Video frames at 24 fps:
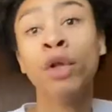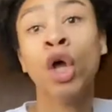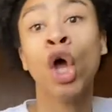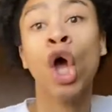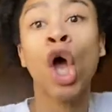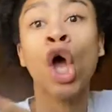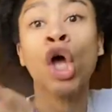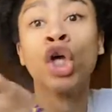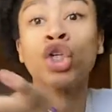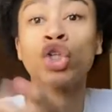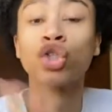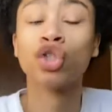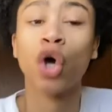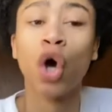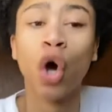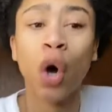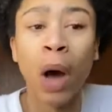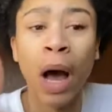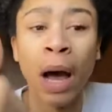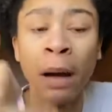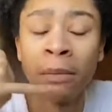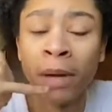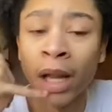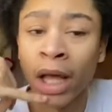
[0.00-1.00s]
So
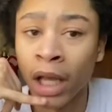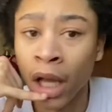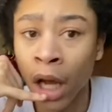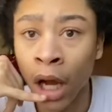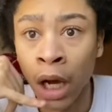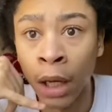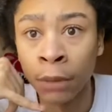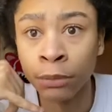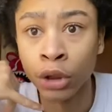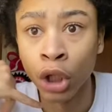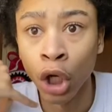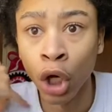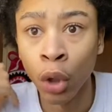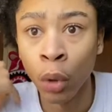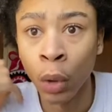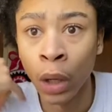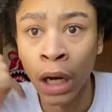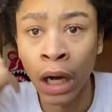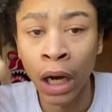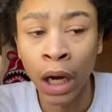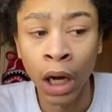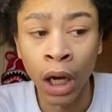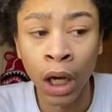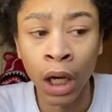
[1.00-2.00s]
I'm like, yo,
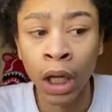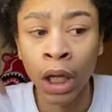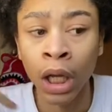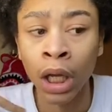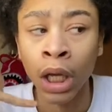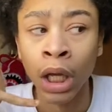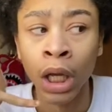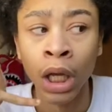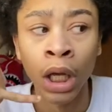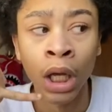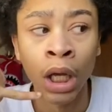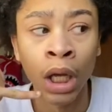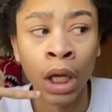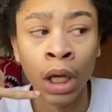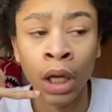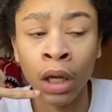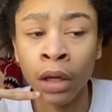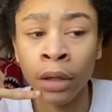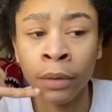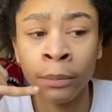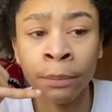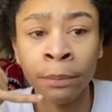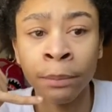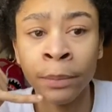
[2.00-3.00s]

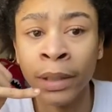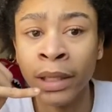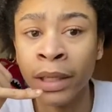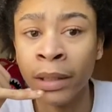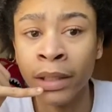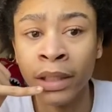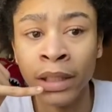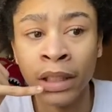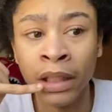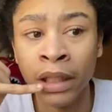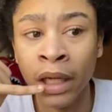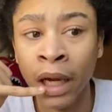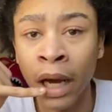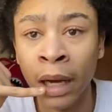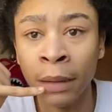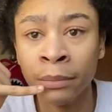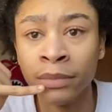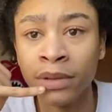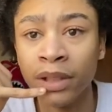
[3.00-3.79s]
I'm